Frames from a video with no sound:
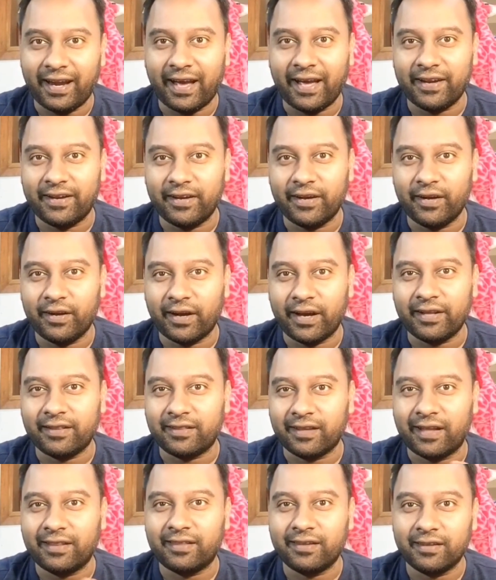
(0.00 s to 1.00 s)
I
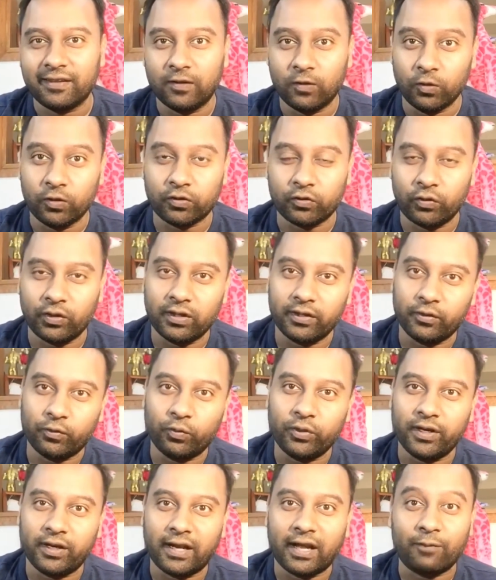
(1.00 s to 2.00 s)
think it looked really weird.